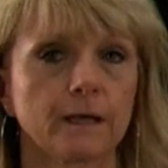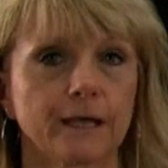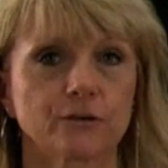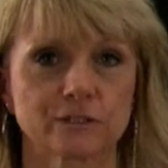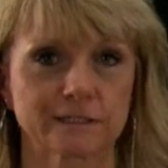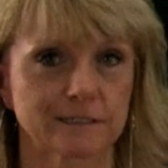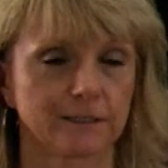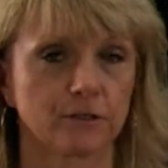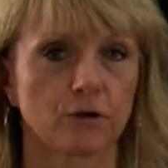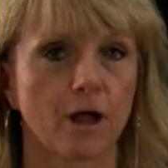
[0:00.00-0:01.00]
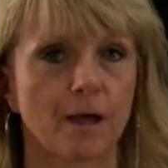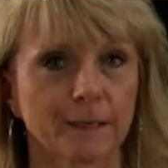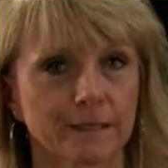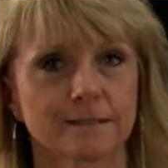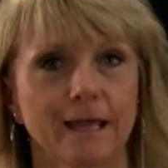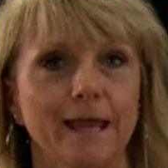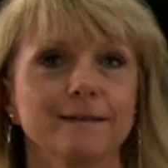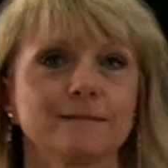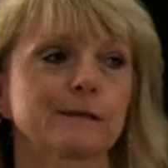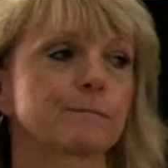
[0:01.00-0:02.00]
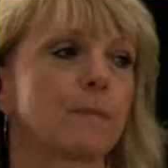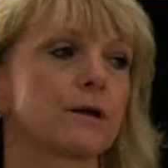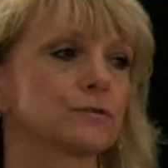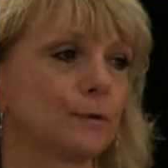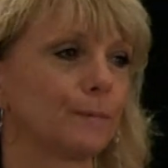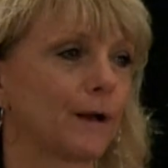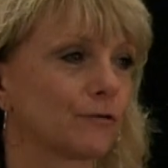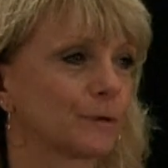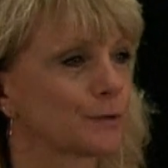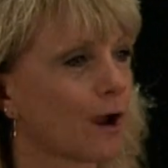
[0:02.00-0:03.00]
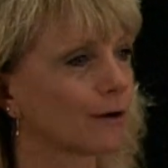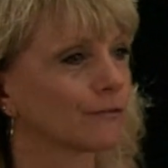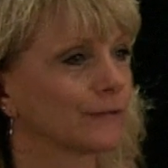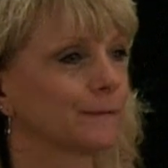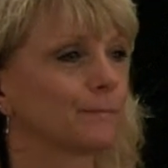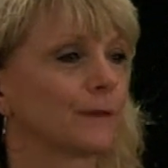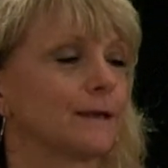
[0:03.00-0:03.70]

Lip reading: Here's just a little comic to end this module about cryptography.